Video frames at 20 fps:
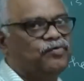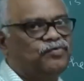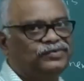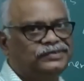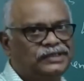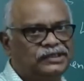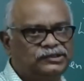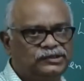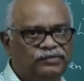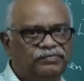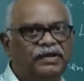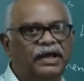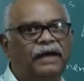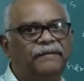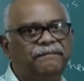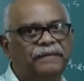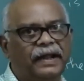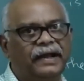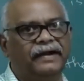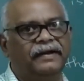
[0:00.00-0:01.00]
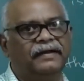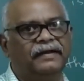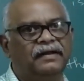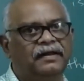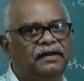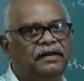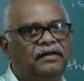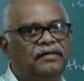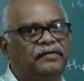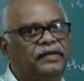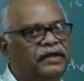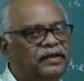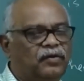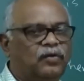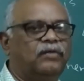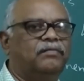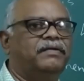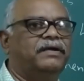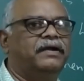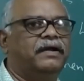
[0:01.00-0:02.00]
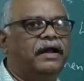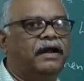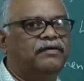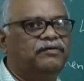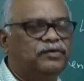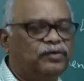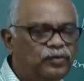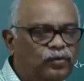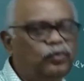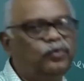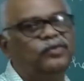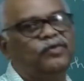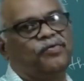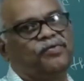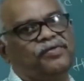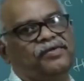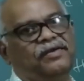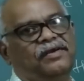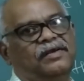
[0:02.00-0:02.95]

which has to be applied. There you will be have to do this.